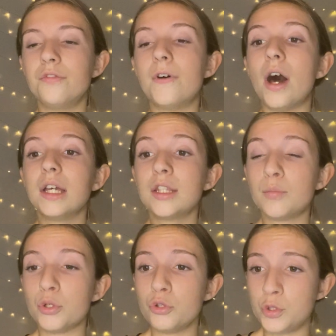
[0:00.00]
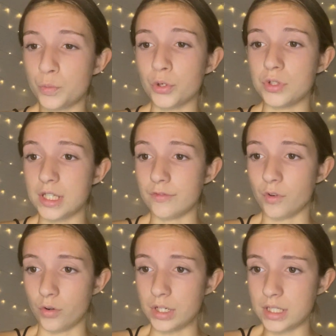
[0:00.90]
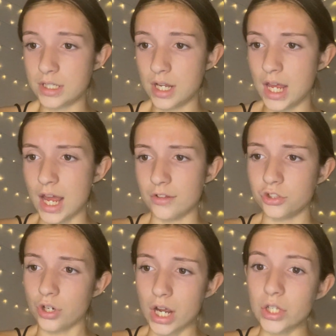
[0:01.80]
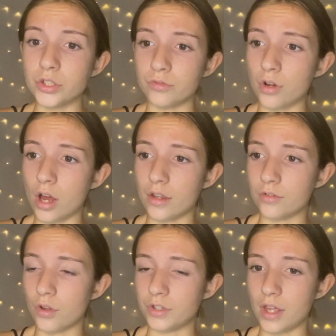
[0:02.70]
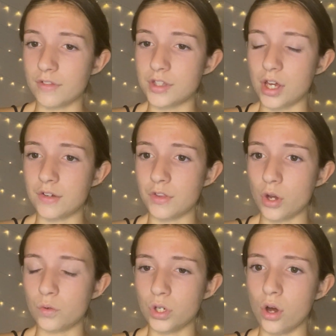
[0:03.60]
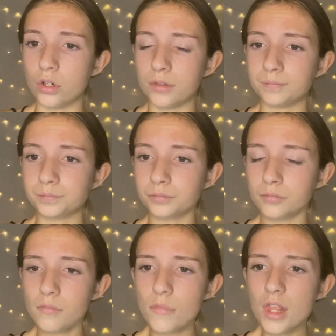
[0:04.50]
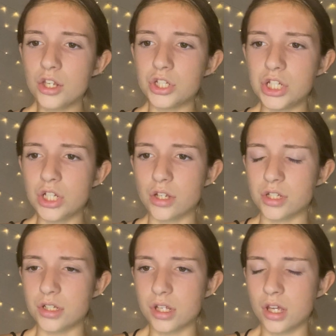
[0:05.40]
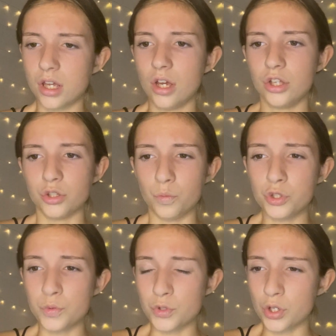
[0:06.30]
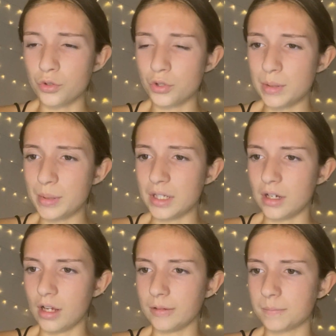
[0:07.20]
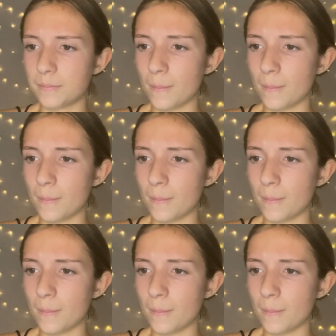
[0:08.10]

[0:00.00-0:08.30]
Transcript: Find the blue spruce in the forest, and the trail on the other side of the old log. She shuddered. The woods were so creepy at night.